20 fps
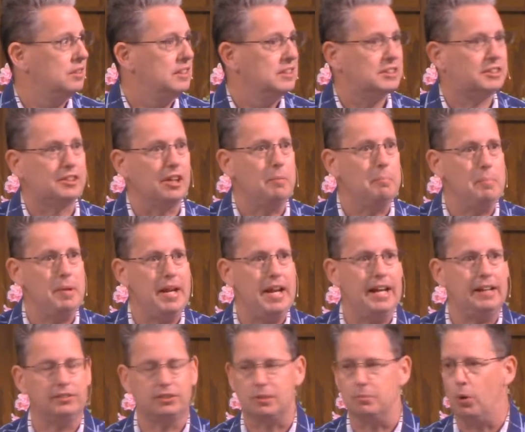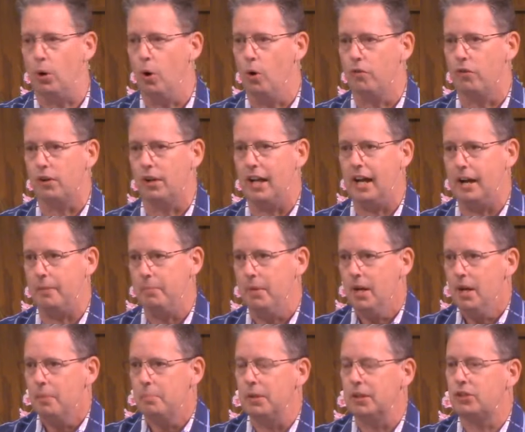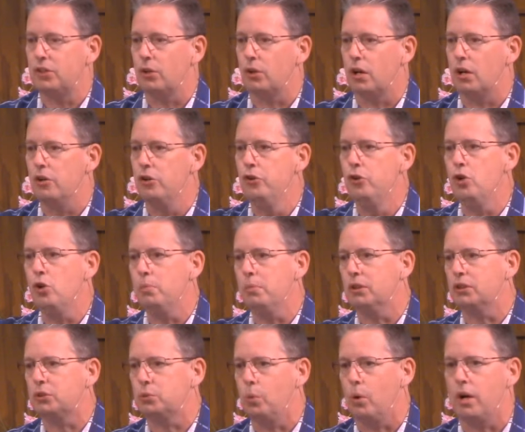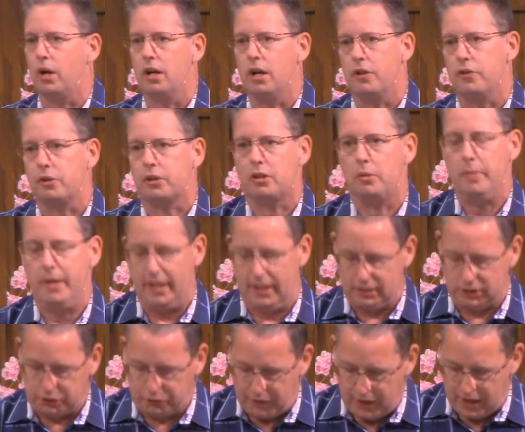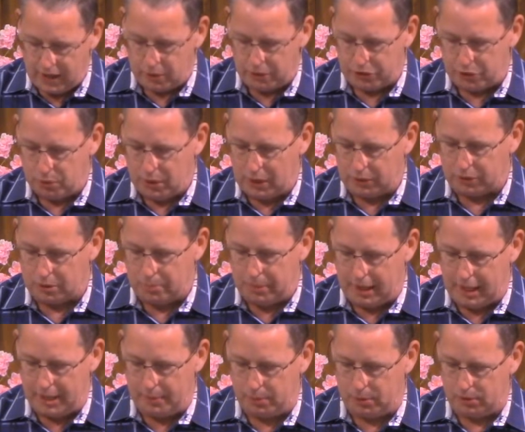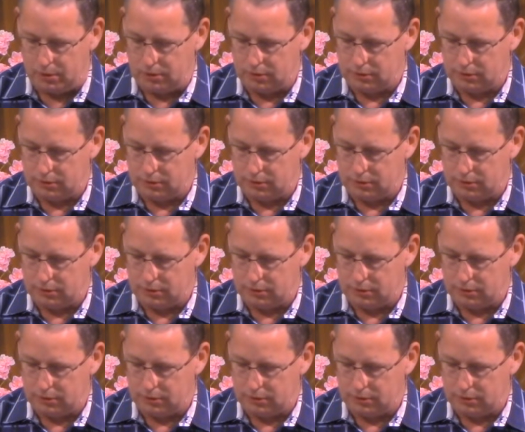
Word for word: Some may have some overlap, but there are numerous one another commands found throughout the Bible.